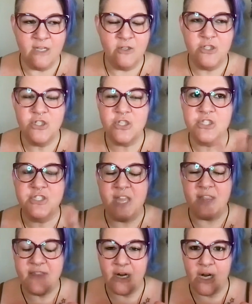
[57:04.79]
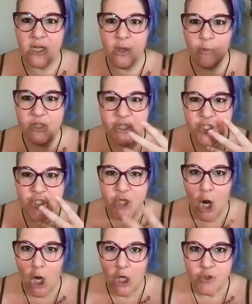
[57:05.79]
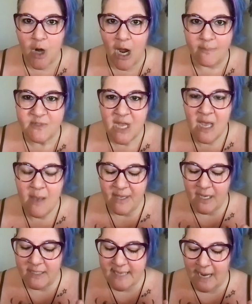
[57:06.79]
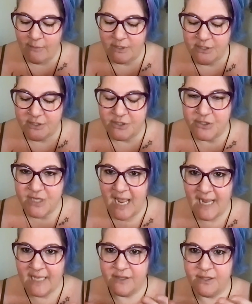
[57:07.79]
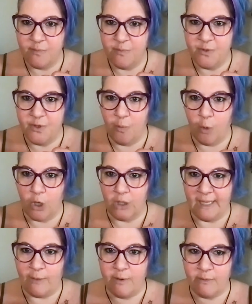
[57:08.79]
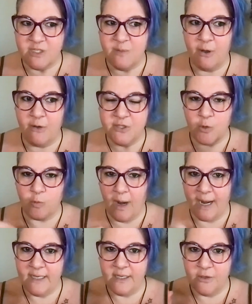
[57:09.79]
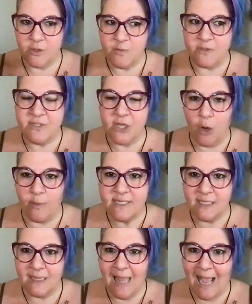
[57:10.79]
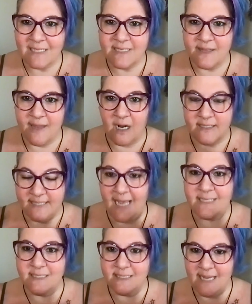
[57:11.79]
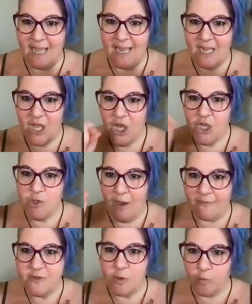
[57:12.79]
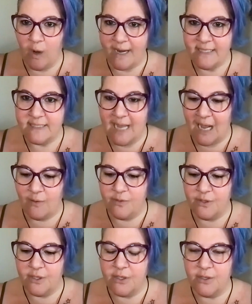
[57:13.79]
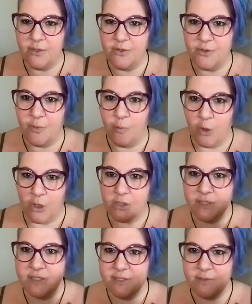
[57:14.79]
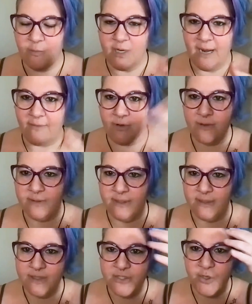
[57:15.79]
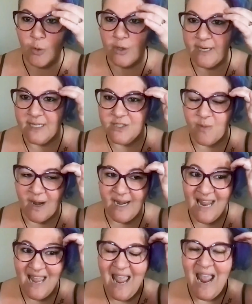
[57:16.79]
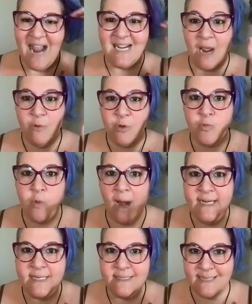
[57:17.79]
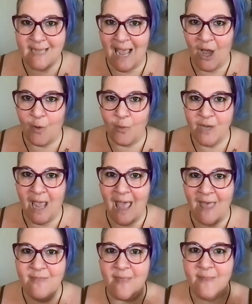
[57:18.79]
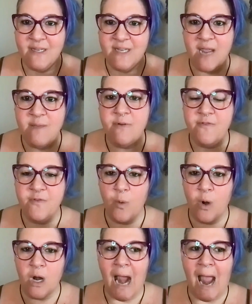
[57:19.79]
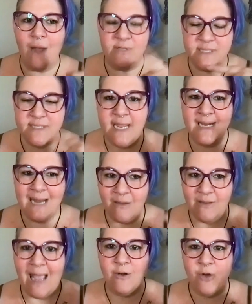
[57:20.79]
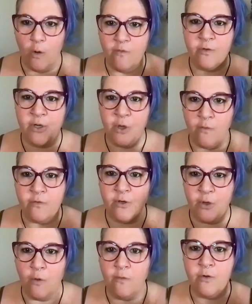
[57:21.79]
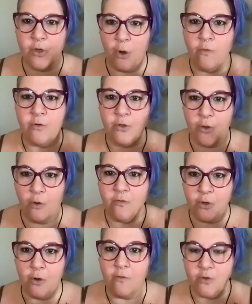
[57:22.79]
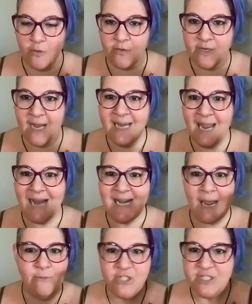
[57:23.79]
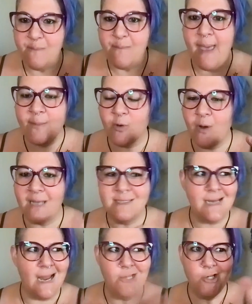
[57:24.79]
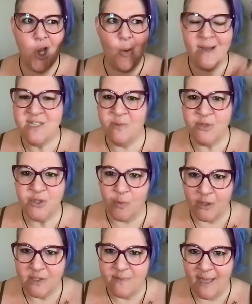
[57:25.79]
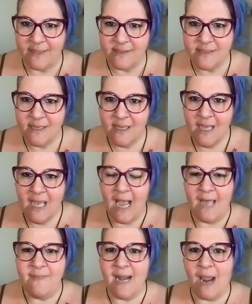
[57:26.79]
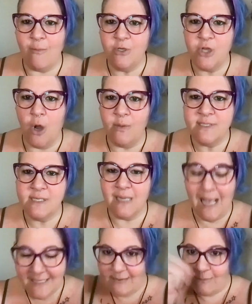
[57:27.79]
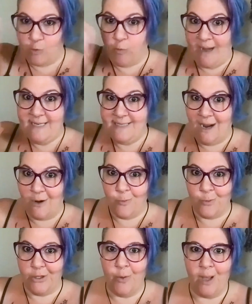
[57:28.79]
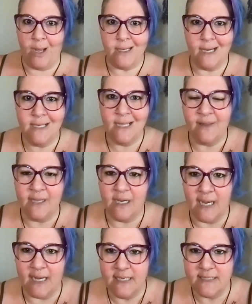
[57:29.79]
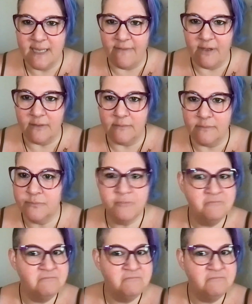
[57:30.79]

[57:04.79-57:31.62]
he used to just sit there and with his jaw dropped because I would take the word, like we were supposed to write, you're supposed to go into class and then on test day you have to write down the words to whatever the story is, right? And I would write it down, and then the night before I would say it out loud over and over and over and over and over and over and over again, and I would just memorize it. I had no idea what the words meant, and then I would go into class and I would write it down really quick and I'd get like a 97.